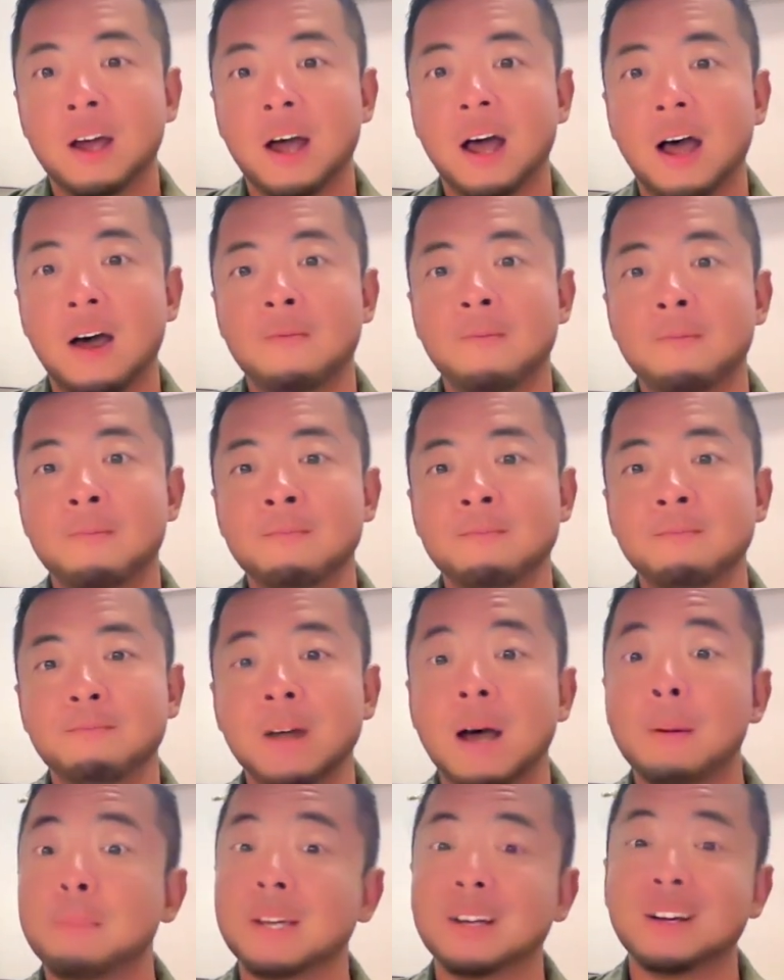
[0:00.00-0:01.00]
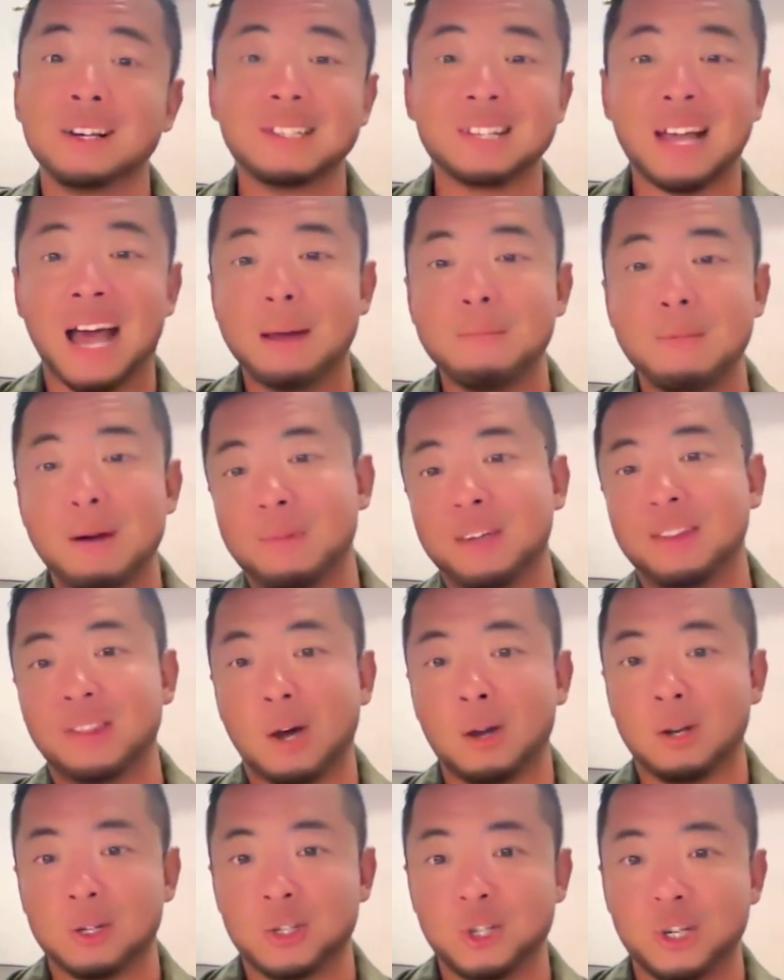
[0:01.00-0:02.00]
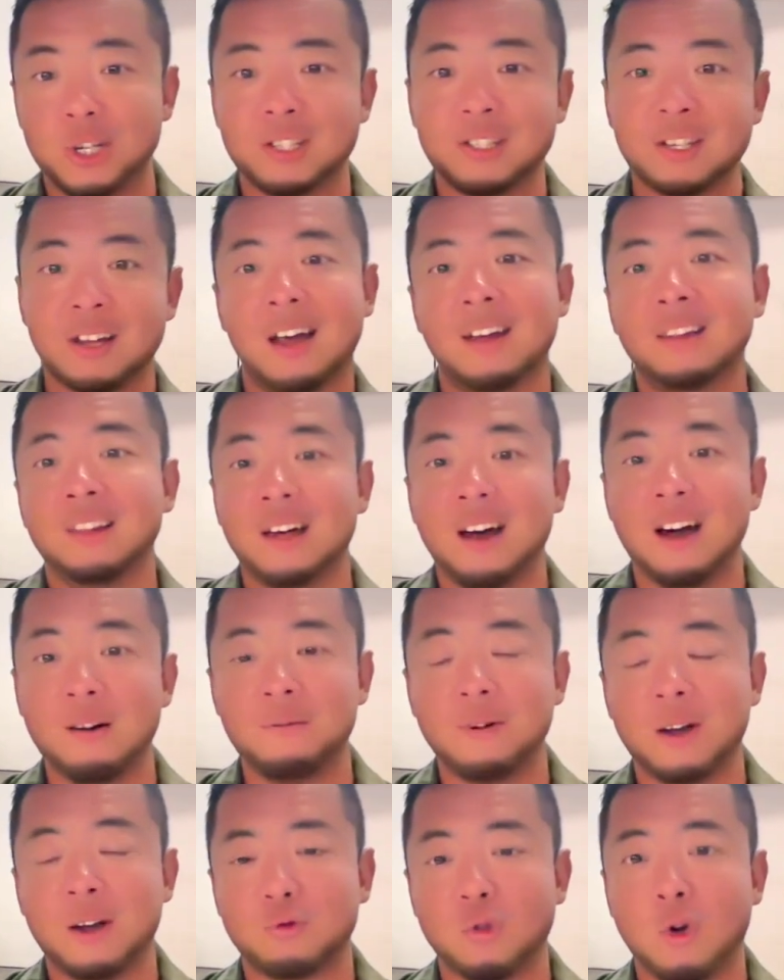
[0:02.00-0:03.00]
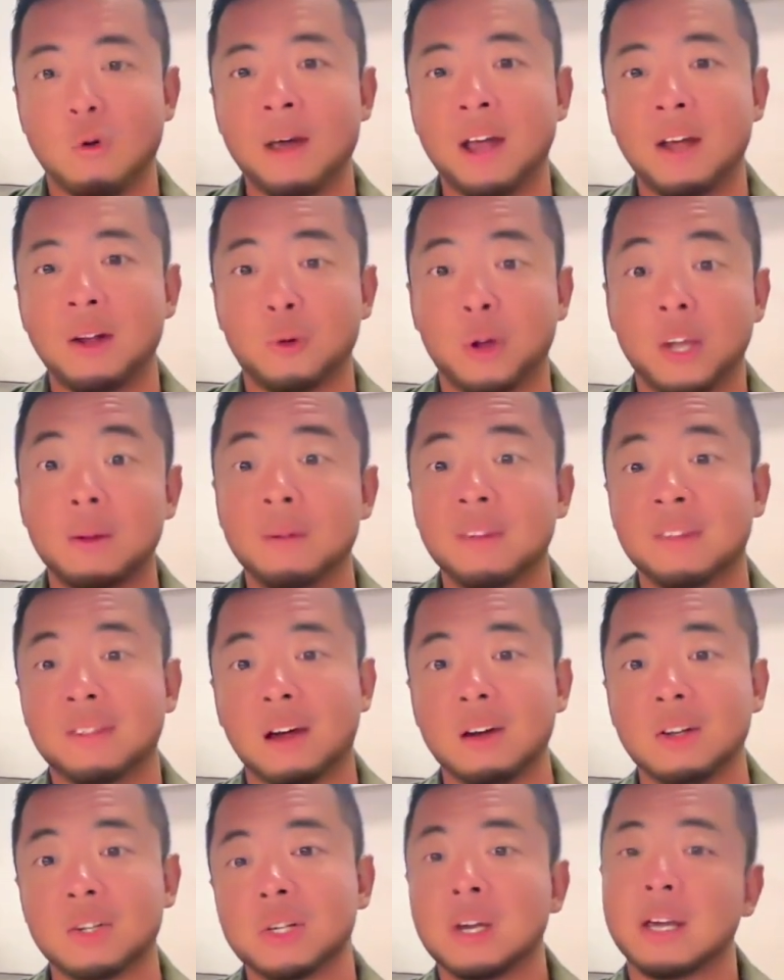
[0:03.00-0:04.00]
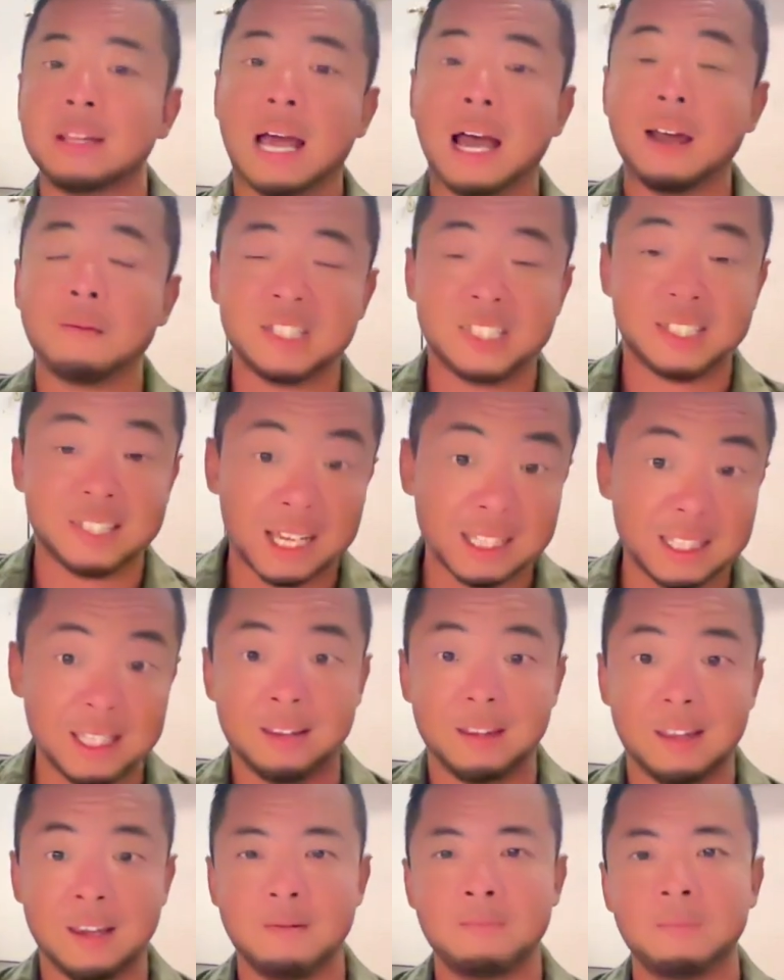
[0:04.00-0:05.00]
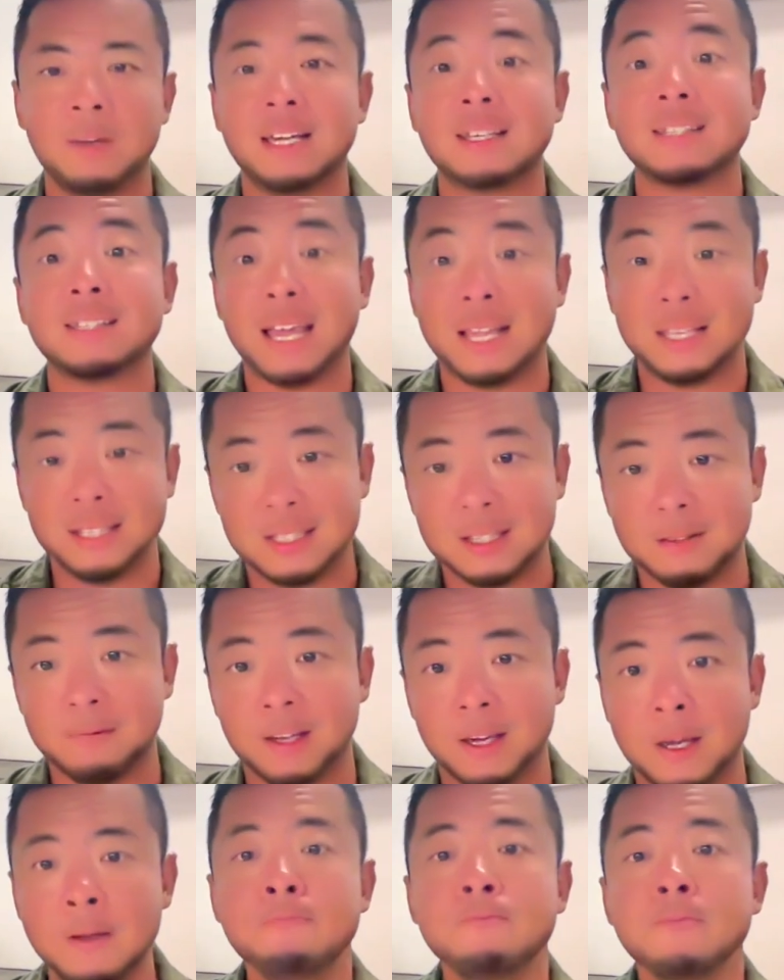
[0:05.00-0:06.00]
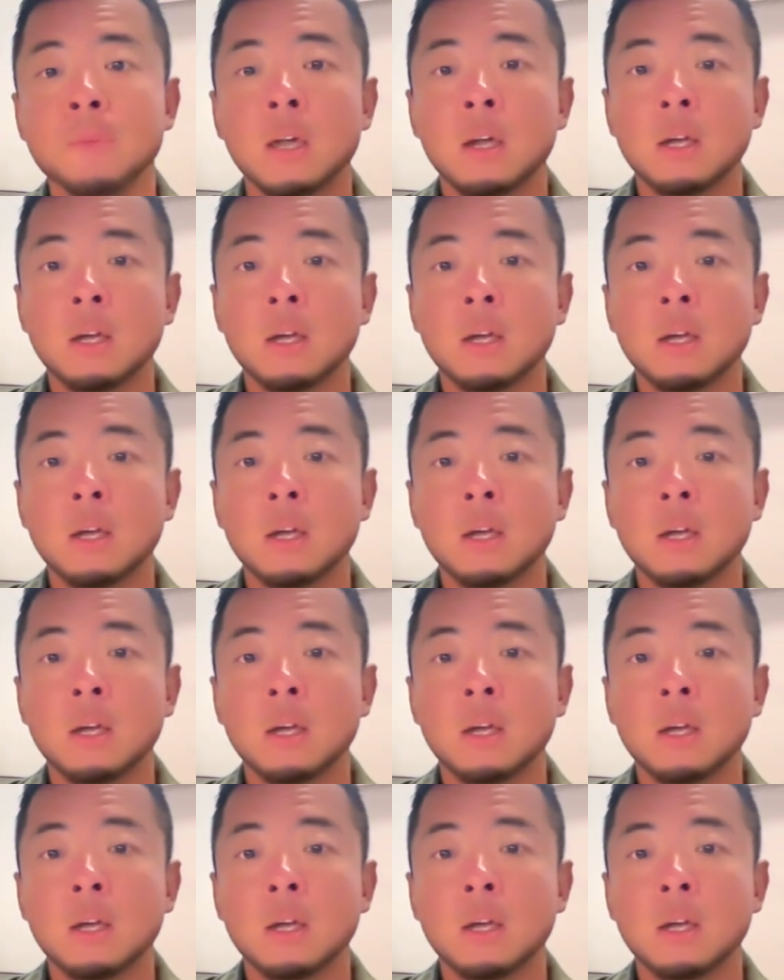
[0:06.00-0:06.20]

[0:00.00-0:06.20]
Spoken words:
Now, because I'm a mythologist, I love Roman and Greek mythology, and I've studied them extensively.